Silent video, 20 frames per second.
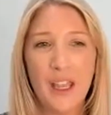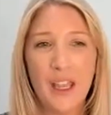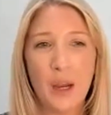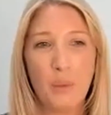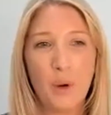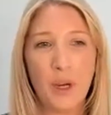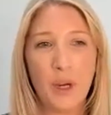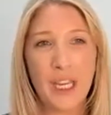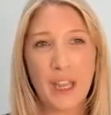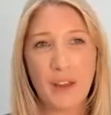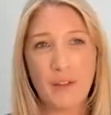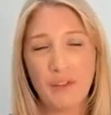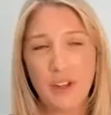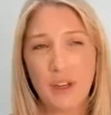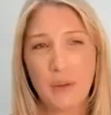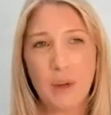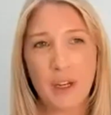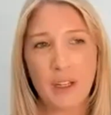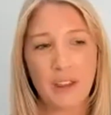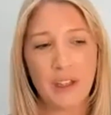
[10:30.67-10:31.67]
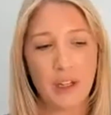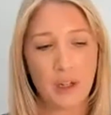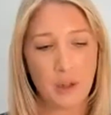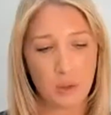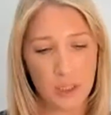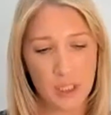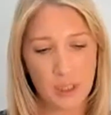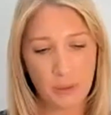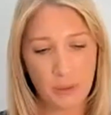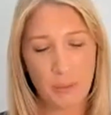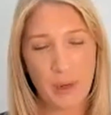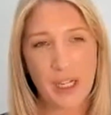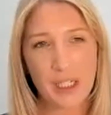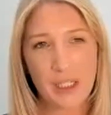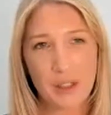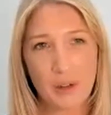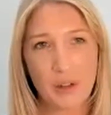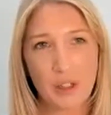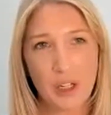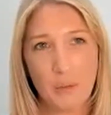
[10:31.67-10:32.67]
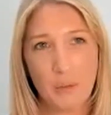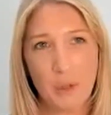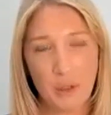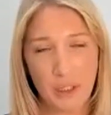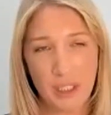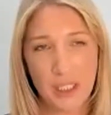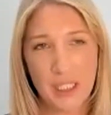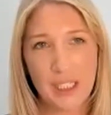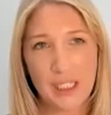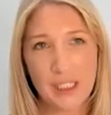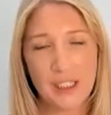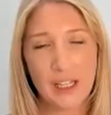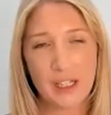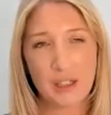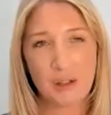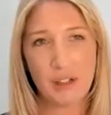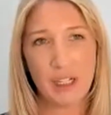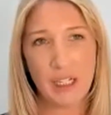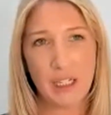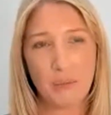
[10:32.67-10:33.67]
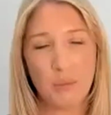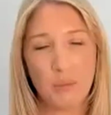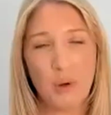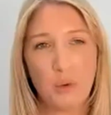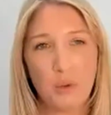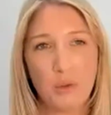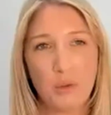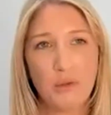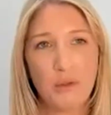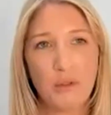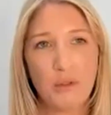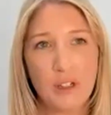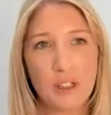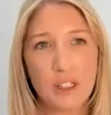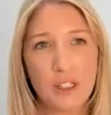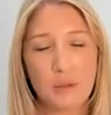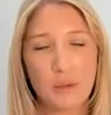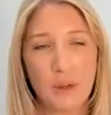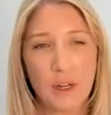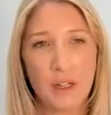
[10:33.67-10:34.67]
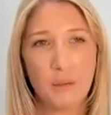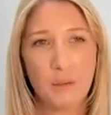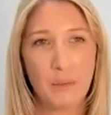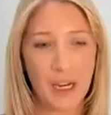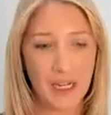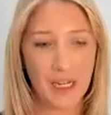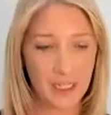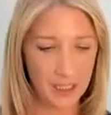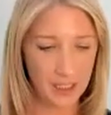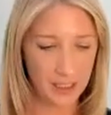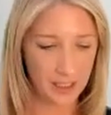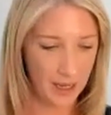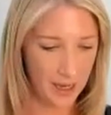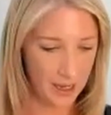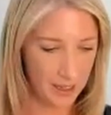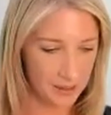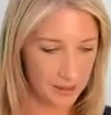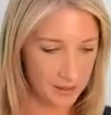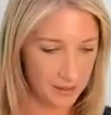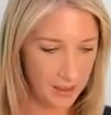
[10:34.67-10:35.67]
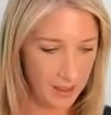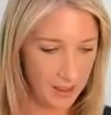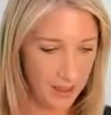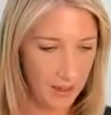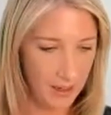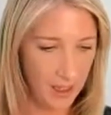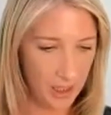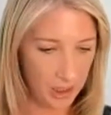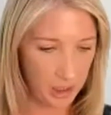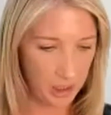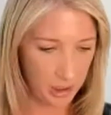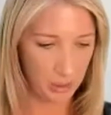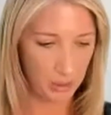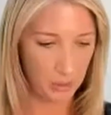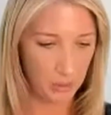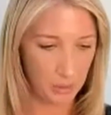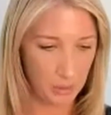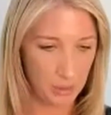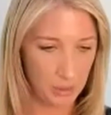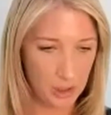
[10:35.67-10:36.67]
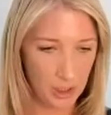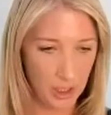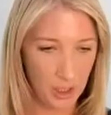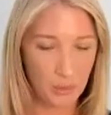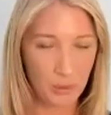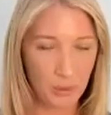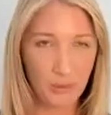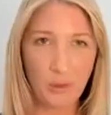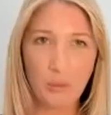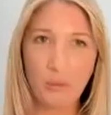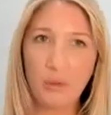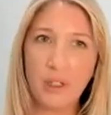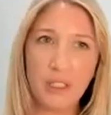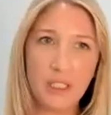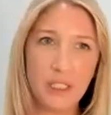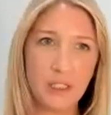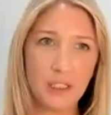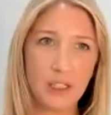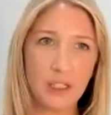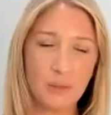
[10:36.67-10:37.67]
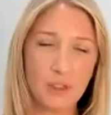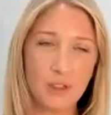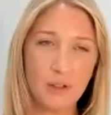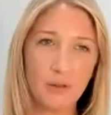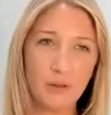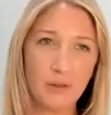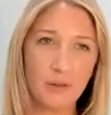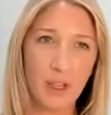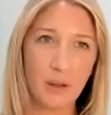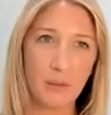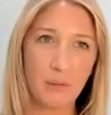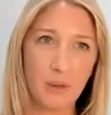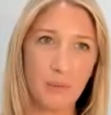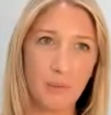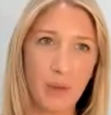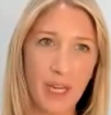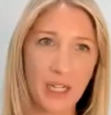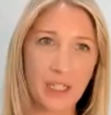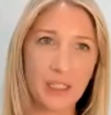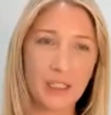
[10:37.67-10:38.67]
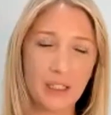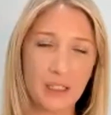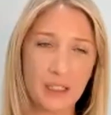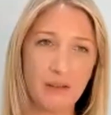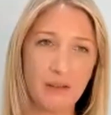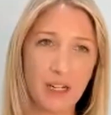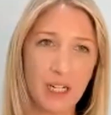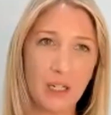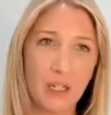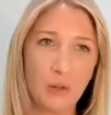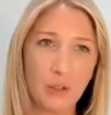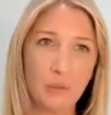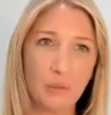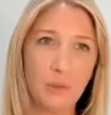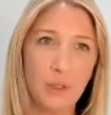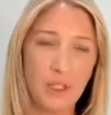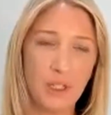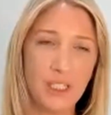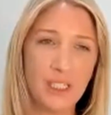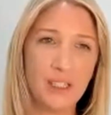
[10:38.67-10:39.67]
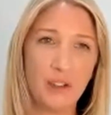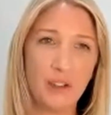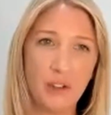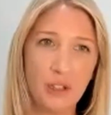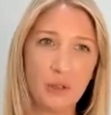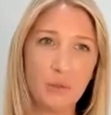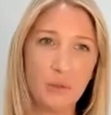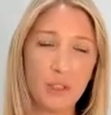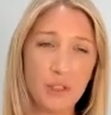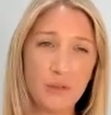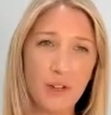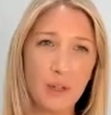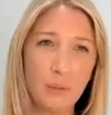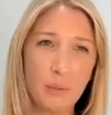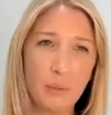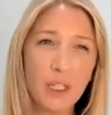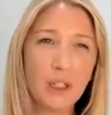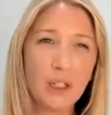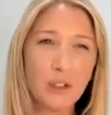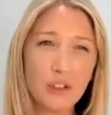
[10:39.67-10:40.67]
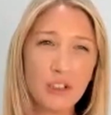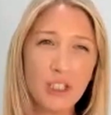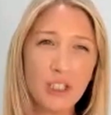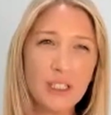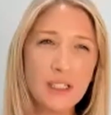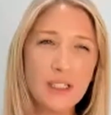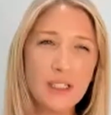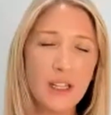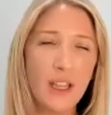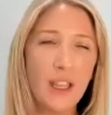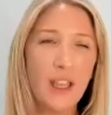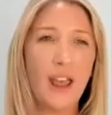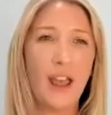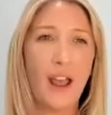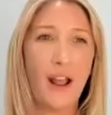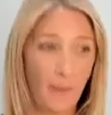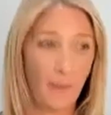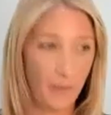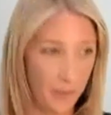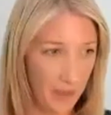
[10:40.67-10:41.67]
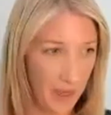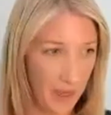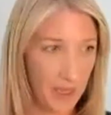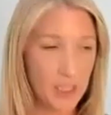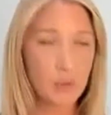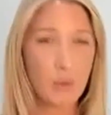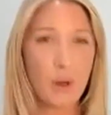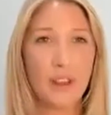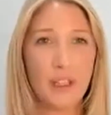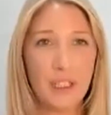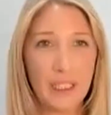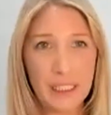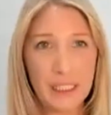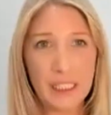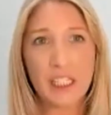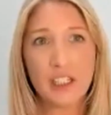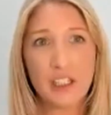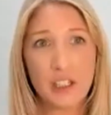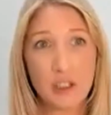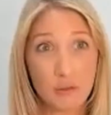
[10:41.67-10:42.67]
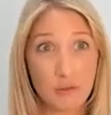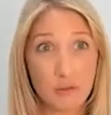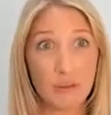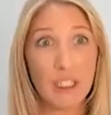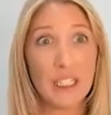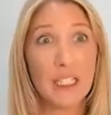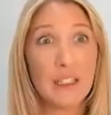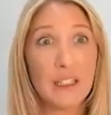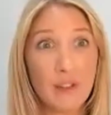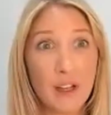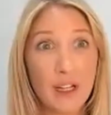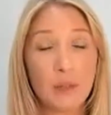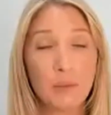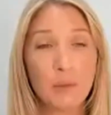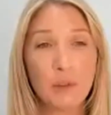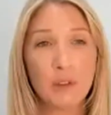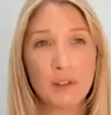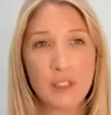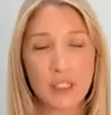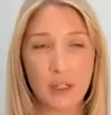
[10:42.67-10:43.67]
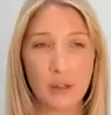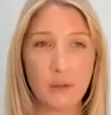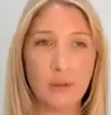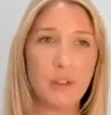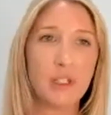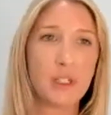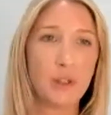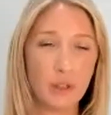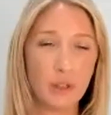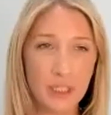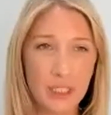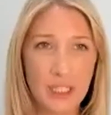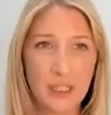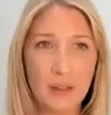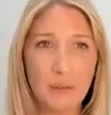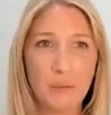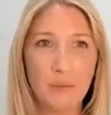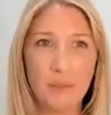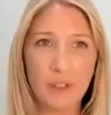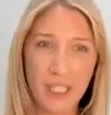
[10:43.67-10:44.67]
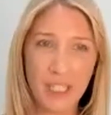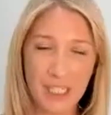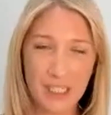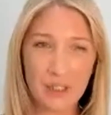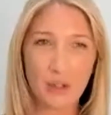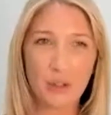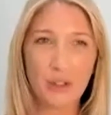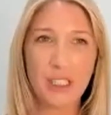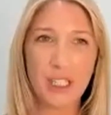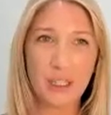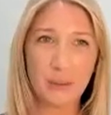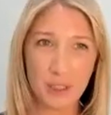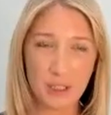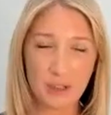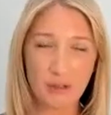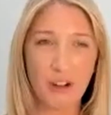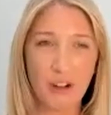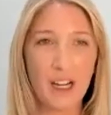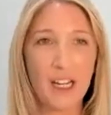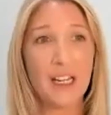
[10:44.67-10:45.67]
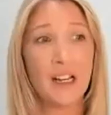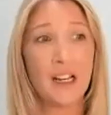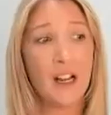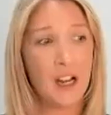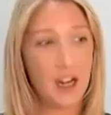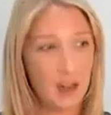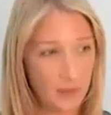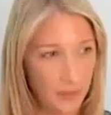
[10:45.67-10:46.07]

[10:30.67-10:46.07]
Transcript: We get feedback that it also impacts on communities, and that's really important for us as well. Mining has a huge global footprint in terms of impacting directly on communities in third world developing countries. And that's why the leakage is really valuable. So the kids' soccer team is great.